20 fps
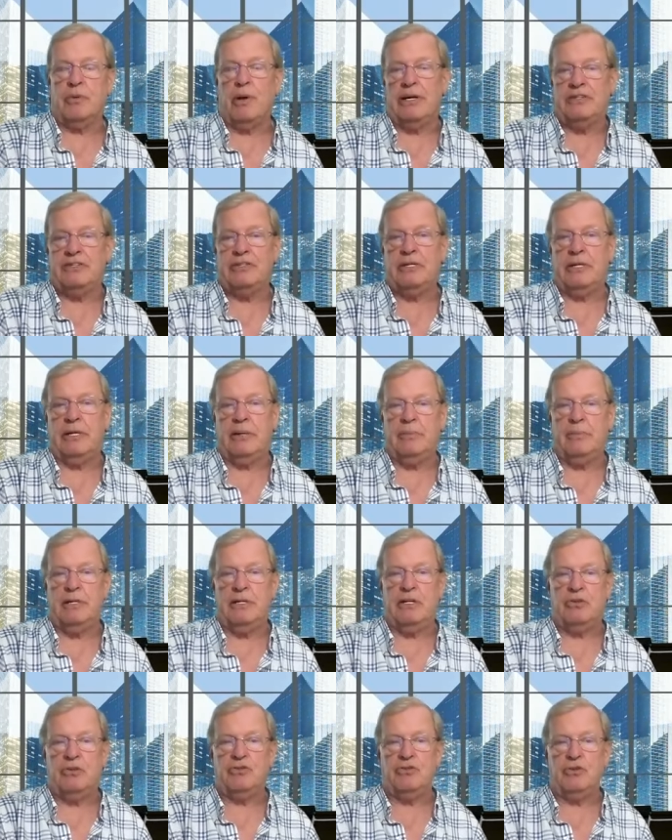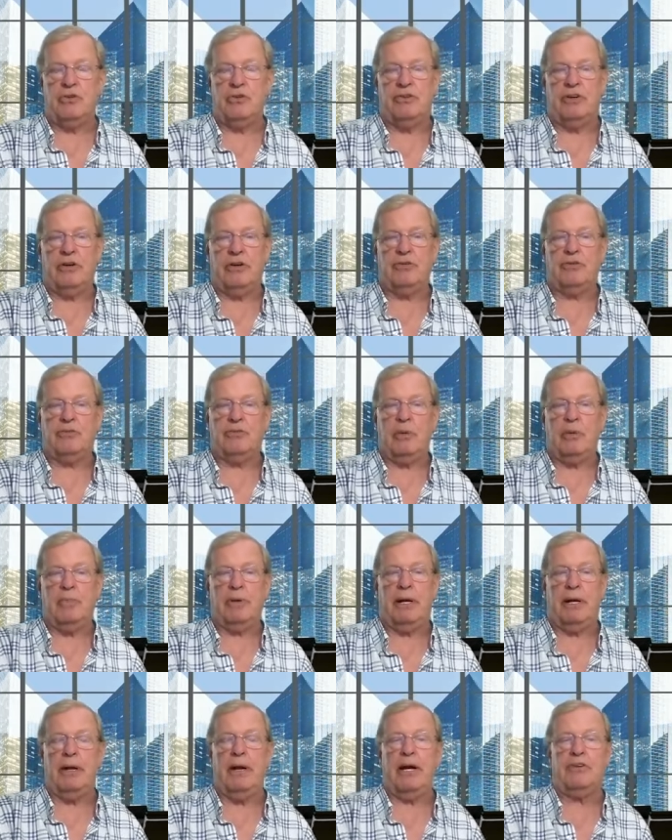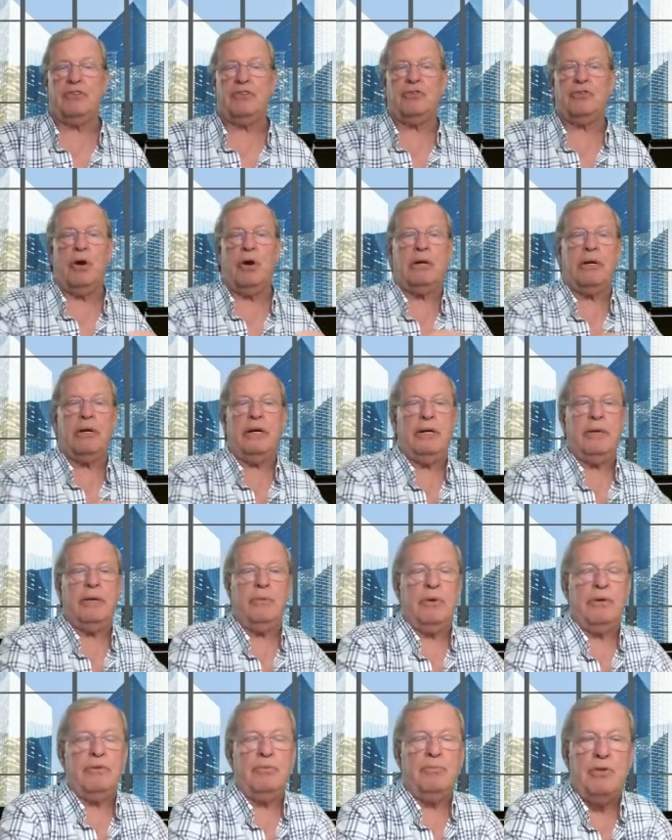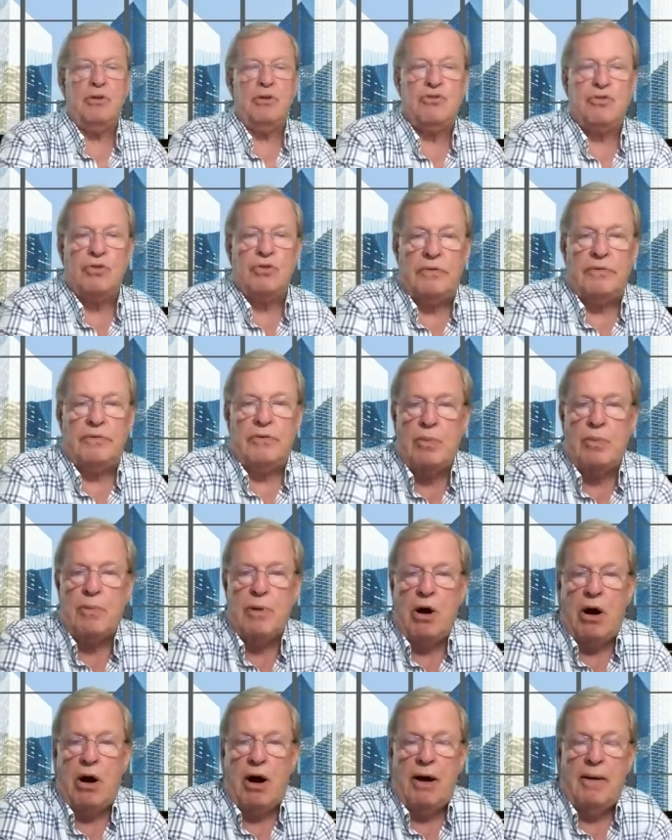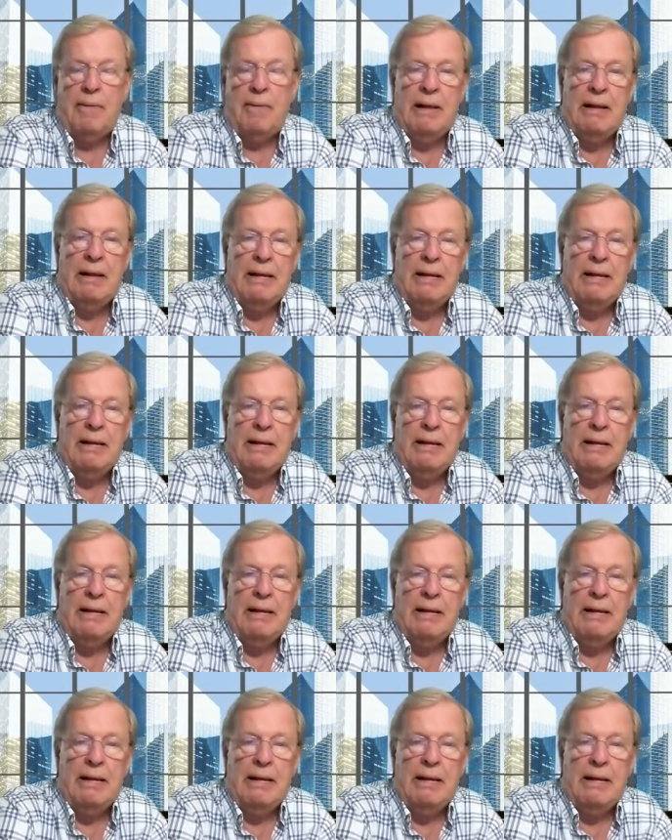Well, I still am in the insurance industry, but I started with Mutual of Omaha